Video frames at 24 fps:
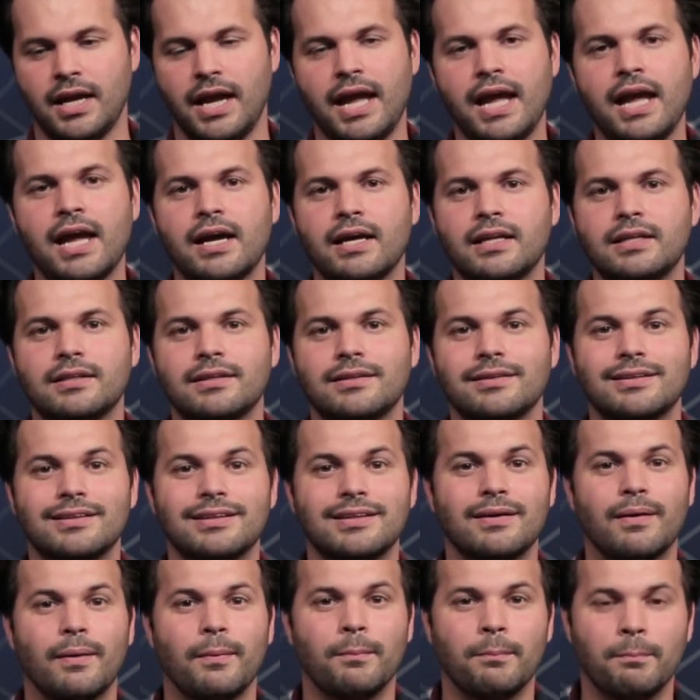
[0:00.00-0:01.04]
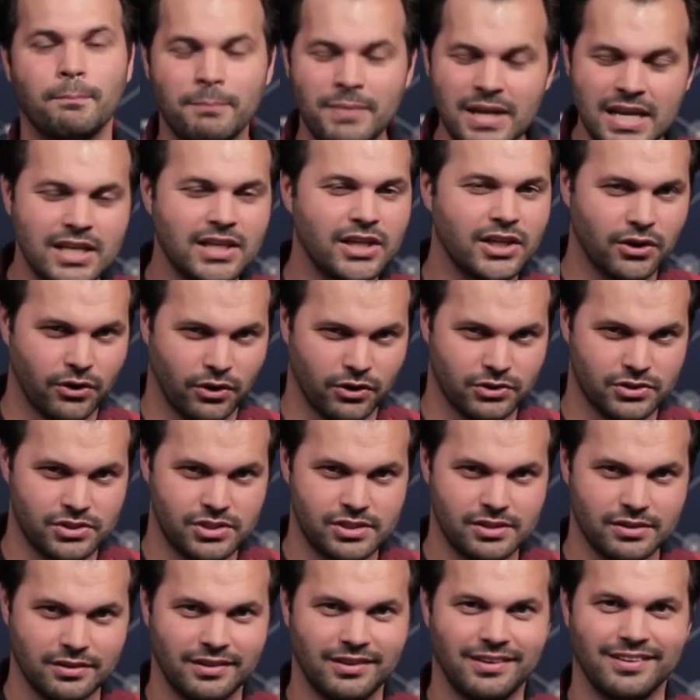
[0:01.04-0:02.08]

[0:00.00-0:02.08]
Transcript: And meteors.